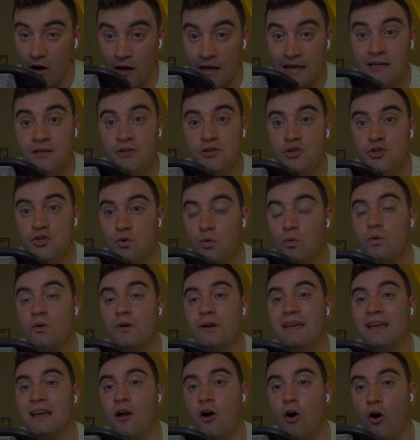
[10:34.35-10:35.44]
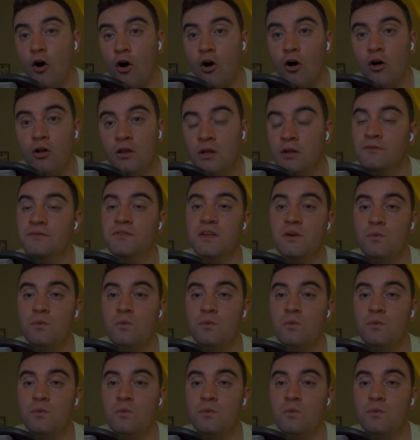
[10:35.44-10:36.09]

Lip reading: enduring all of the